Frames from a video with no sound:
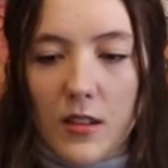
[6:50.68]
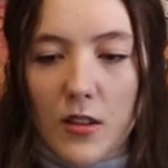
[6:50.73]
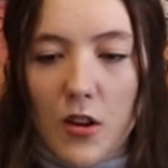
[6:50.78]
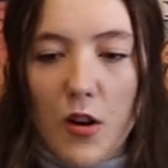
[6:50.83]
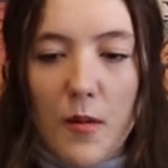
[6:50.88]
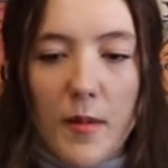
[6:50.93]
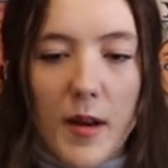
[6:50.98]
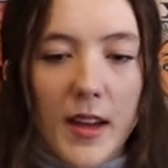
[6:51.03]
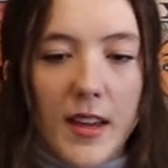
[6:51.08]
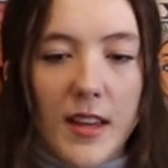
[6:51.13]

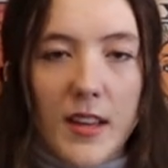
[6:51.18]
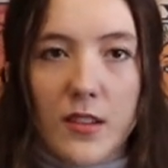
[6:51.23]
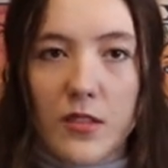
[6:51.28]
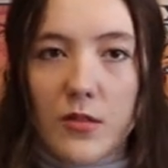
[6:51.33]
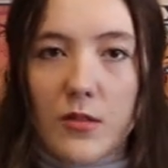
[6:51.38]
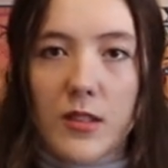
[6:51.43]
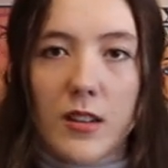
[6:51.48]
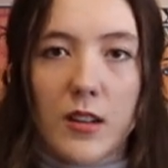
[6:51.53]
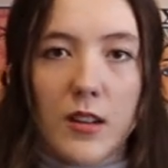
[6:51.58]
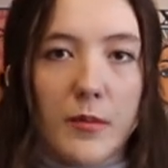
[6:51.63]
go back
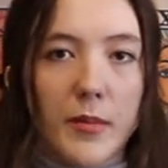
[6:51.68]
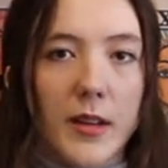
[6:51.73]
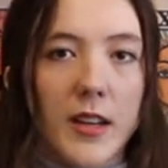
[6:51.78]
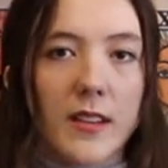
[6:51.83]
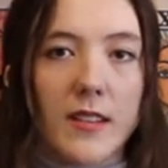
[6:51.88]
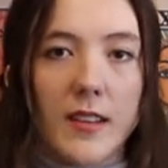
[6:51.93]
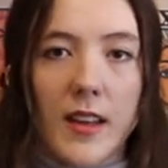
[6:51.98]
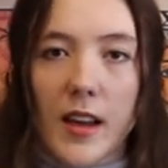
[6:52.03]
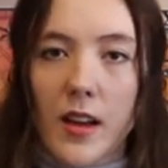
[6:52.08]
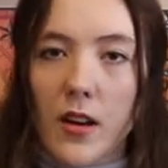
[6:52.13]
into a little bit,
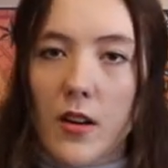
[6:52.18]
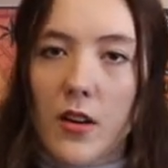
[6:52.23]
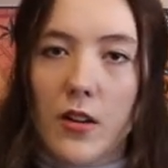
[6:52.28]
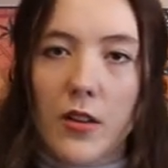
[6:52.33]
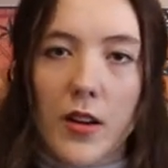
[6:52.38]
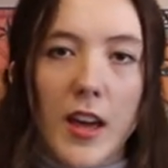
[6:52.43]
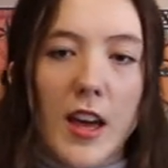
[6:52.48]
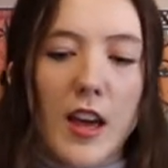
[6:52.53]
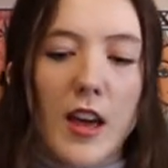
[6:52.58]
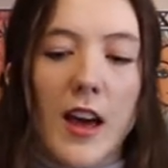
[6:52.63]
it's like,
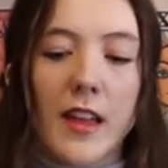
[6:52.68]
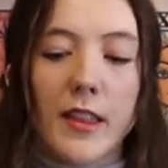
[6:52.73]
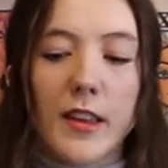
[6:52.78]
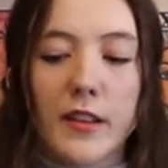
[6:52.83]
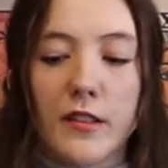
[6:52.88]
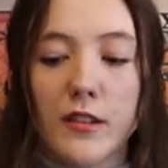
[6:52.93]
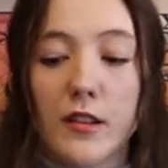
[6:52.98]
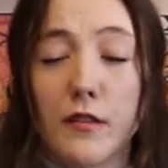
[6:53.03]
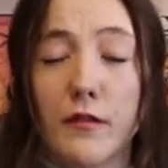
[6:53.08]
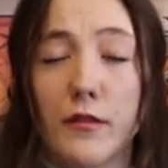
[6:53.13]
okay, at
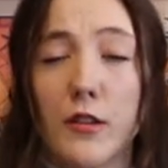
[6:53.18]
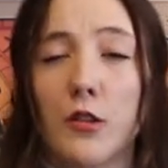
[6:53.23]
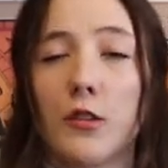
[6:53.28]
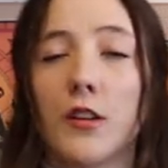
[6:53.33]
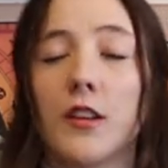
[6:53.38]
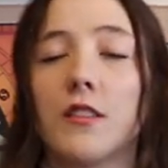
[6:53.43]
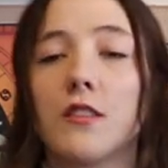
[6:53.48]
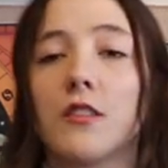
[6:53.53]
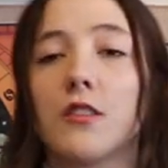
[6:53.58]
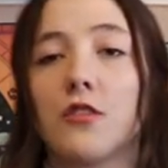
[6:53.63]
least you're
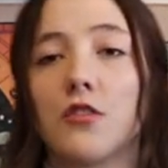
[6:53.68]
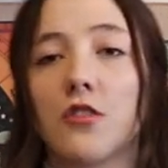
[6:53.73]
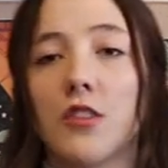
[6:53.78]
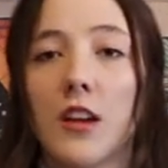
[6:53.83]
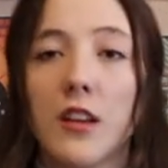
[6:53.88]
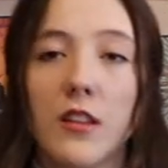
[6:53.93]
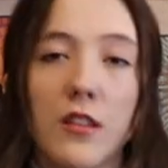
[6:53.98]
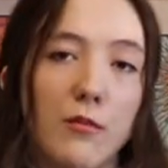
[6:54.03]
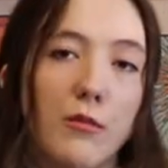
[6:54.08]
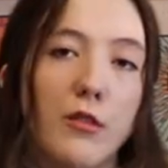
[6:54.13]
focused on
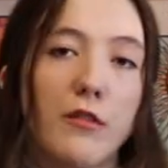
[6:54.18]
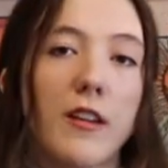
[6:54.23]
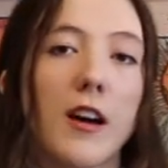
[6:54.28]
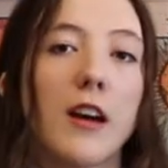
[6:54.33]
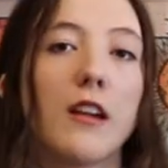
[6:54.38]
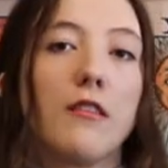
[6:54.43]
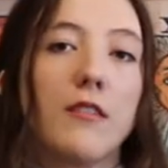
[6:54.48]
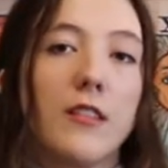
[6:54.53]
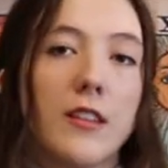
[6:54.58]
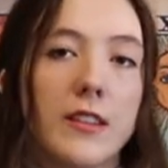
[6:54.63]
trying to move
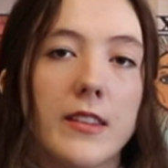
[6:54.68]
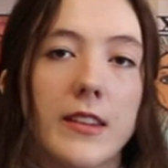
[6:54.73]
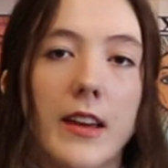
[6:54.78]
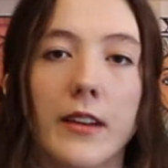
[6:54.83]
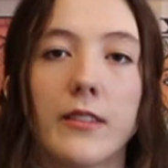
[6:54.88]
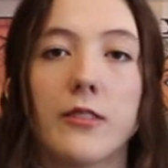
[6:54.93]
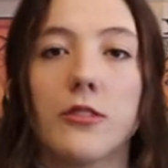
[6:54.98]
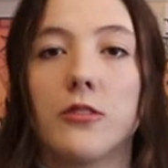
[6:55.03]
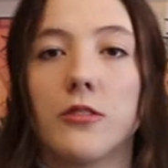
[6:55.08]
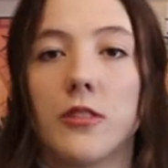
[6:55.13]
out of this
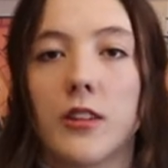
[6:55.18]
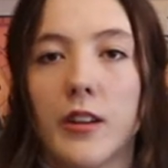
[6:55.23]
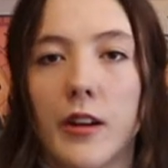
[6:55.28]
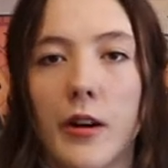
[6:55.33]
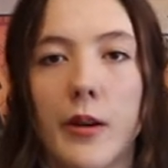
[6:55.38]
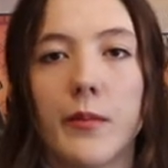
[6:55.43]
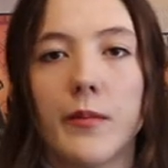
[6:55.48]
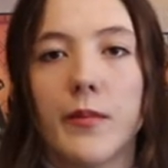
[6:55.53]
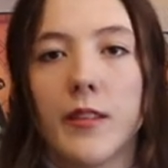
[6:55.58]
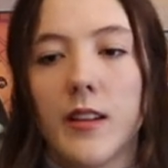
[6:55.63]
cycle, you
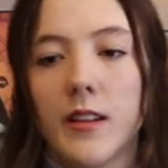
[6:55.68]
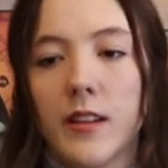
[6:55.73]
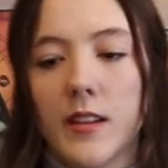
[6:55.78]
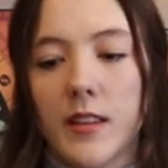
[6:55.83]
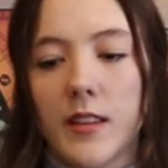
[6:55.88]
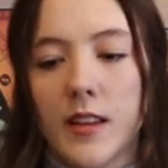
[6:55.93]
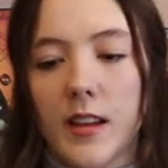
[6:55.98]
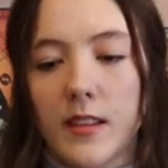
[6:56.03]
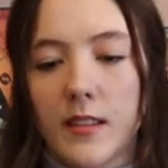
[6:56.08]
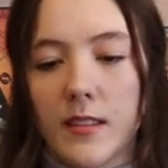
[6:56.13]
know.
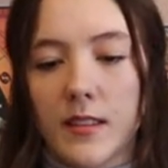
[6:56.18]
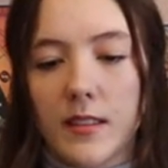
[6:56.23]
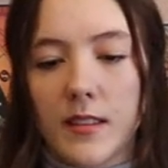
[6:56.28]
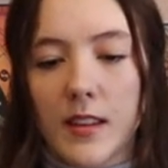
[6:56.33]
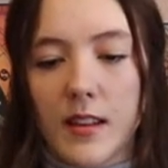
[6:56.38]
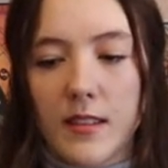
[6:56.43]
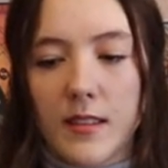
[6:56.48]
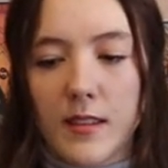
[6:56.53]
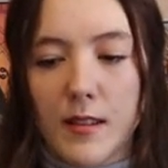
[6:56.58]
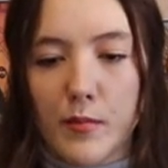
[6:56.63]
That's
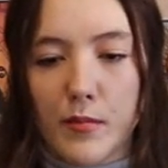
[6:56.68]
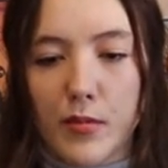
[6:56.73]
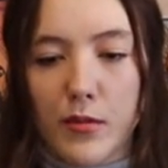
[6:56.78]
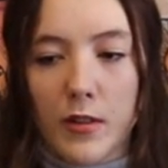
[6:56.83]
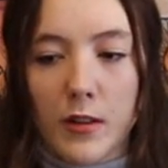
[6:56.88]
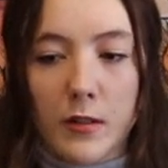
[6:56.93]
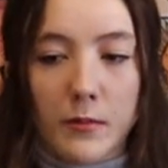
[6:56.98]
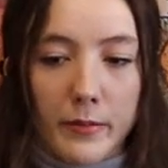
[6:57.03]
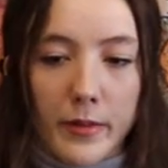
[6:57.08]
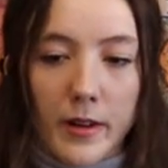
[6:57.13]
the
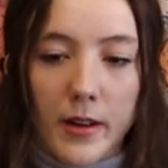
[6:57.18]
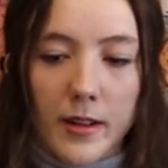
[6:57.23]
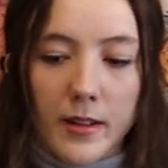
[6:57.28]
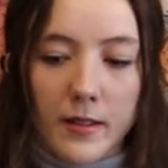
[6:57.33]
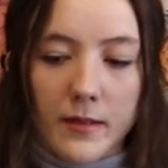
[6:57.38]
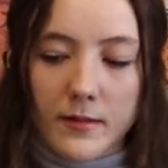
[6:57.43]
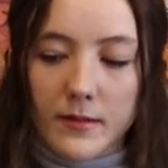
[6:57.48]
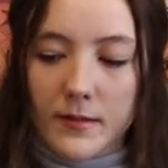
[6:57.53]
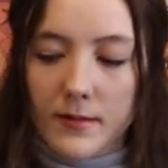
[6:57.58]
important part.